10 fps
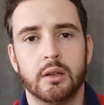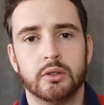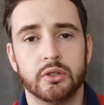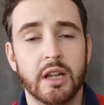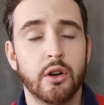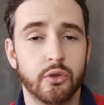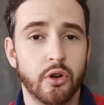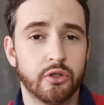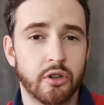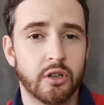So
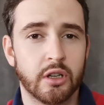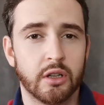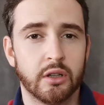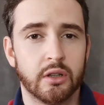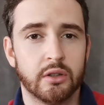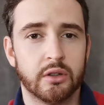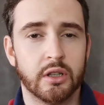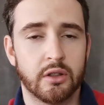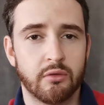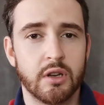those are the
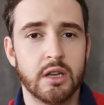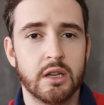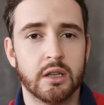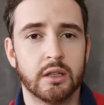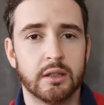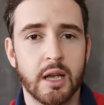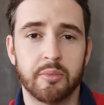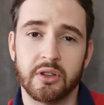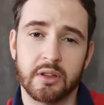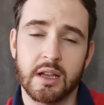three
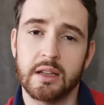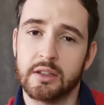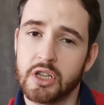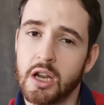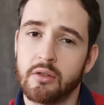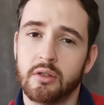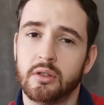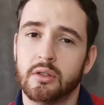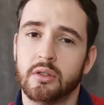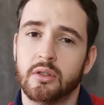tips. And in
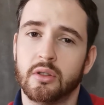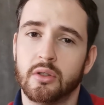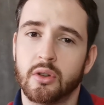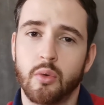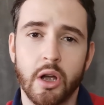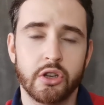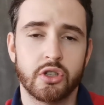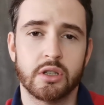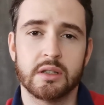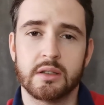general,
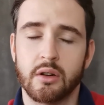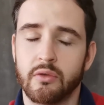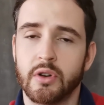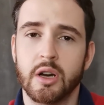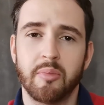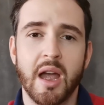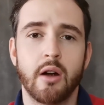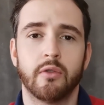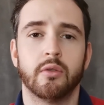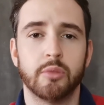questions are very
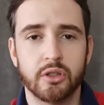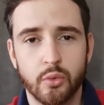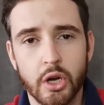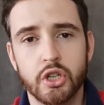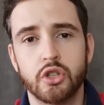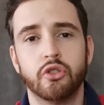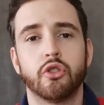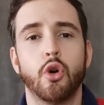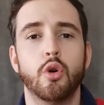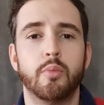powerful, but questions
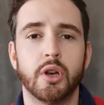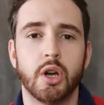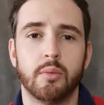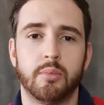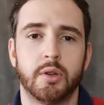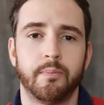open up.